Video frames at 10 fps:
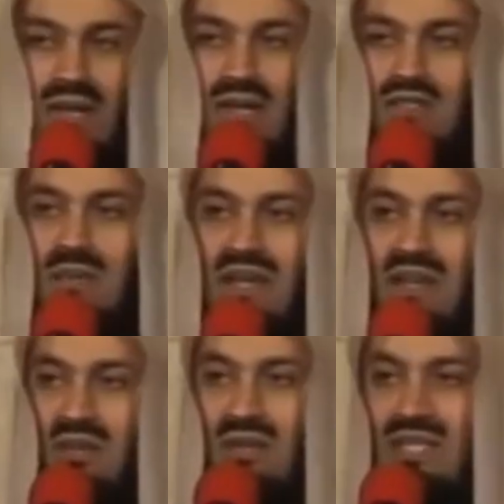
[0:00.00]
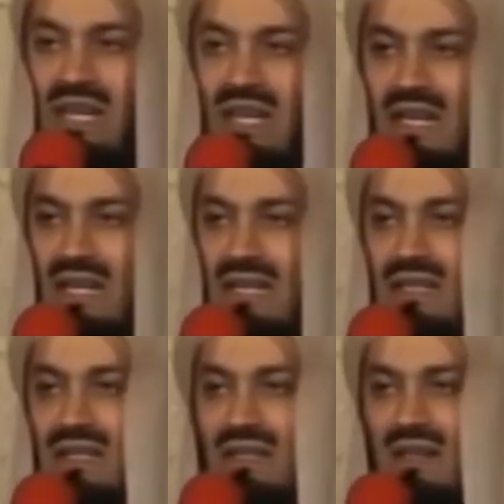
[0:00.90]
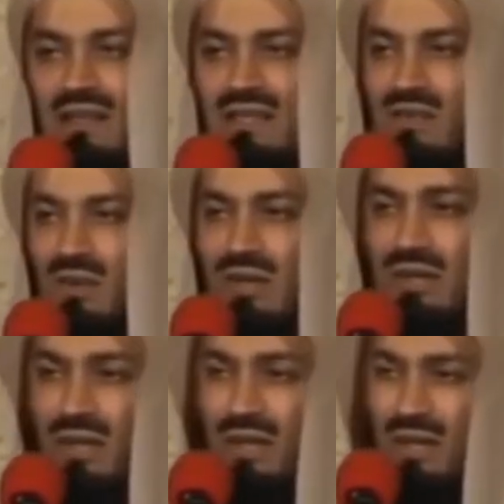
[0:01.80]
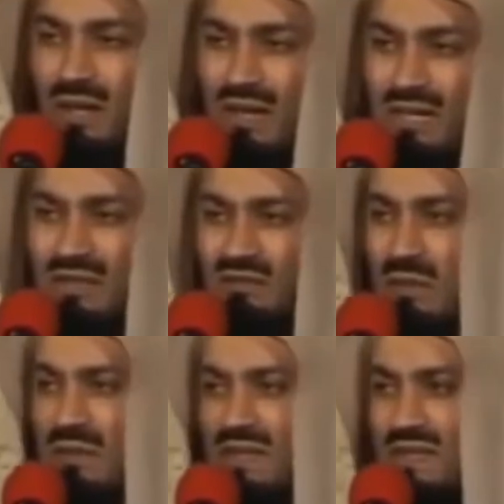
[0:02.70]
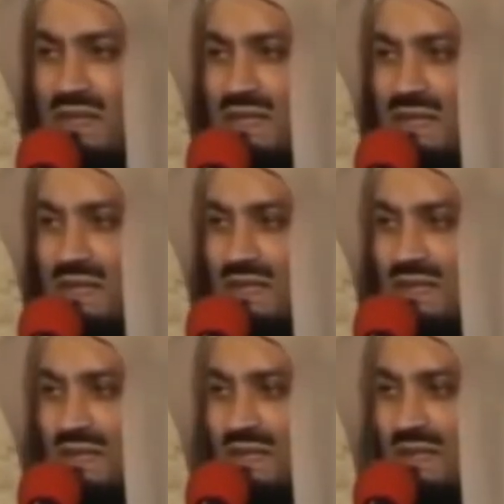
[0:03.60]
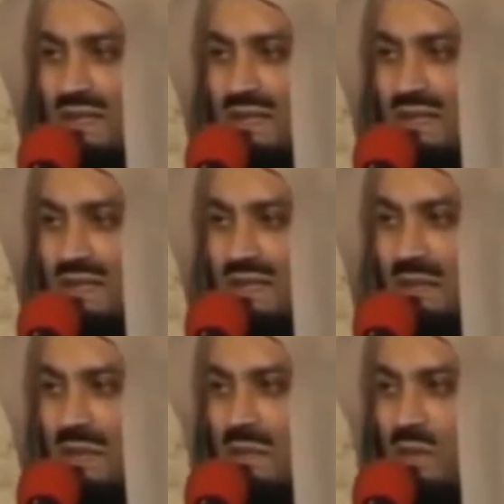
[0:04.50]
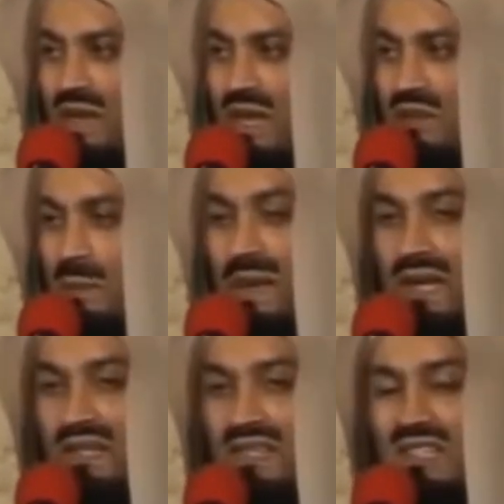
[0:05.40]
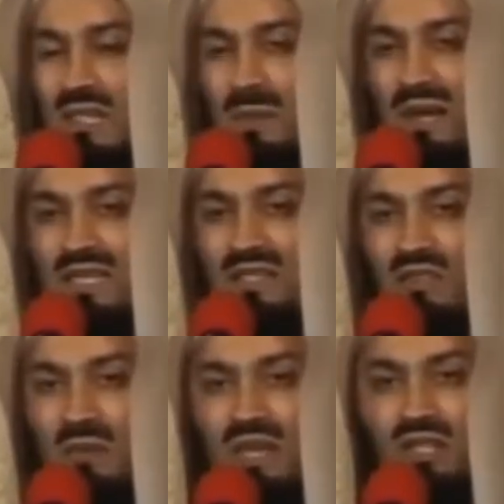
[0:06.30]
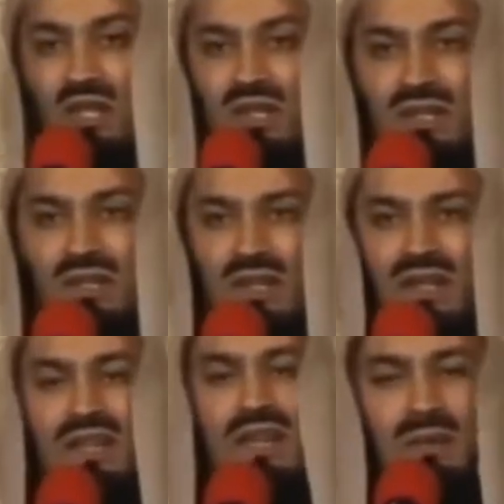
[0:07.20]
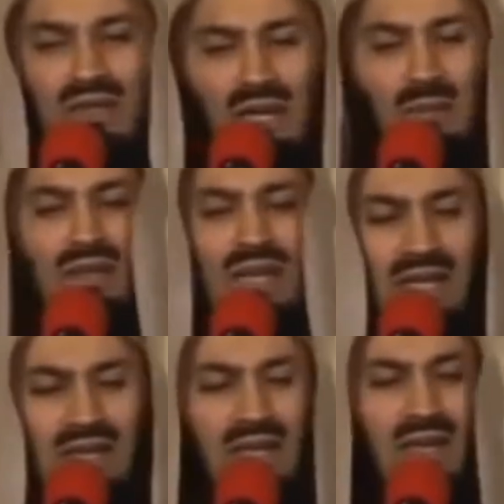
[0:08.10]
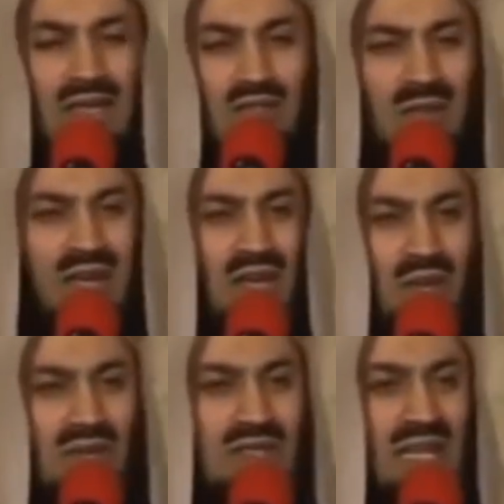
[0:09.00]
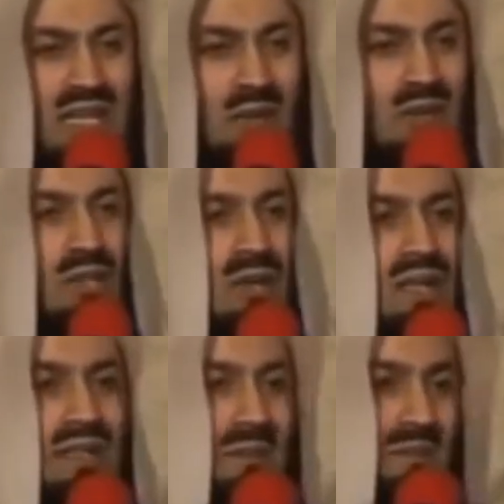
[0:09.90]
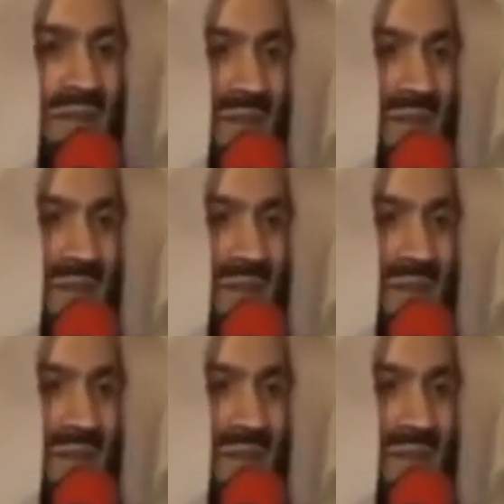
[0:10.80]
May Allah subhanahu wa ta'ala grant us all a lesson from this. Remember, whenever parents are separated from their children, there will come a day that Allah subhanahu wa ta'ala will unite them.